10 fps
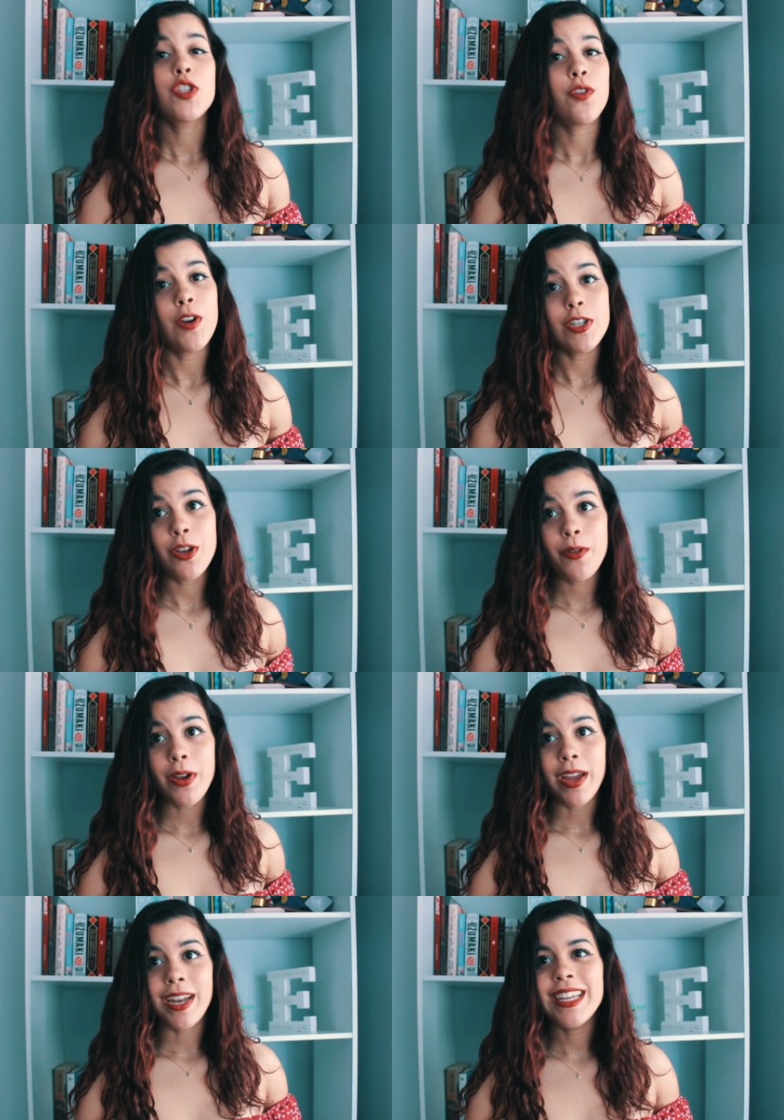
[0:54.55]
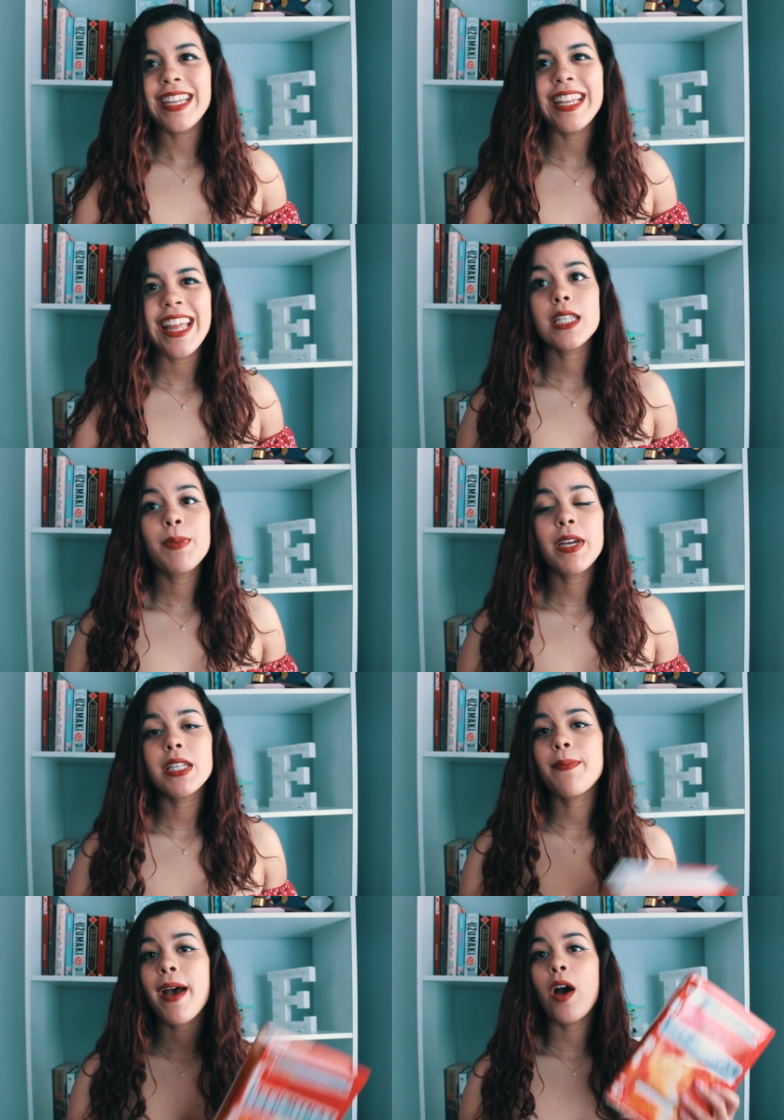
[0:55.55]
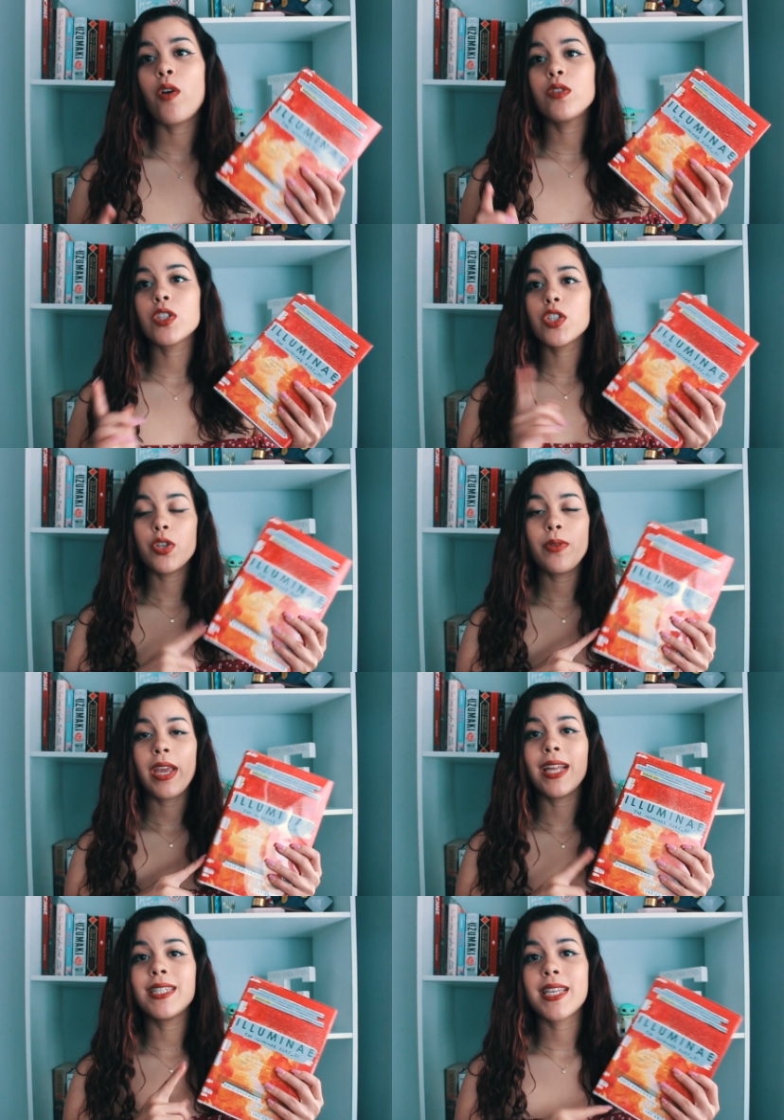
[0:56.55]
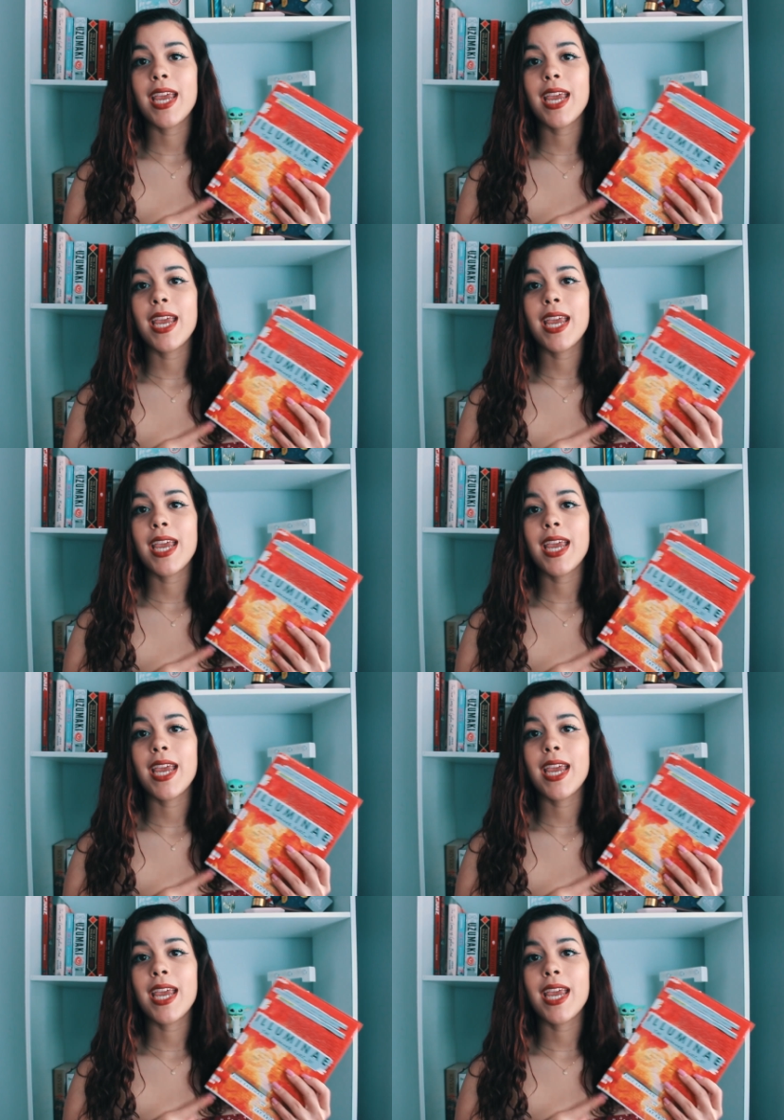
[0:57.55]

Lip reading: far so good. This book is about two kids,